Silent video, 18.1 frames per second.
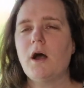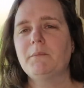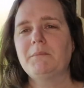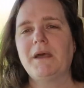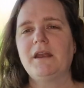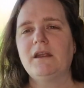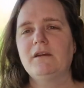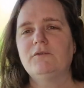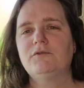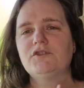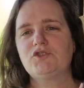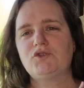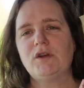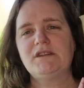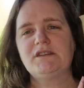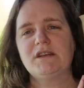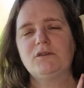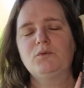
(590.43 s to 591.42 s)
I'm getting
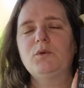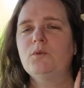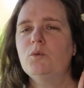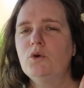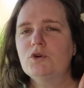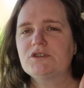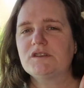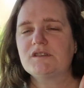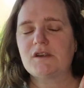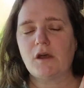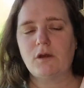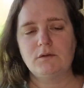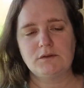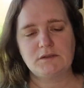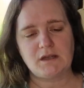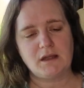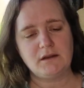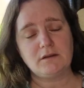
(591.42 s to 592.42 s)
frustrated with
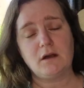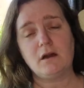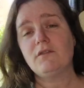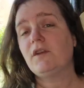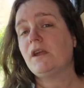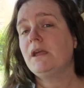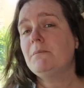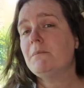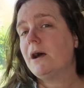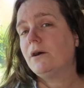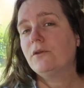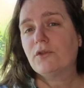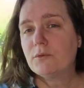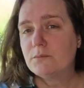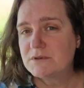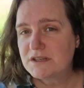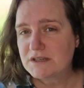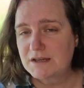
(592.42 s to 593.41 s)
Waterstones and I've
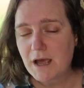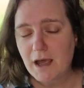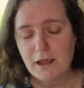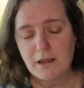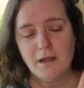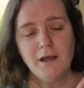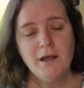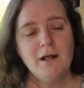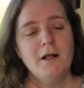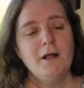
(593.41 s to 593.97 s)
emailed them today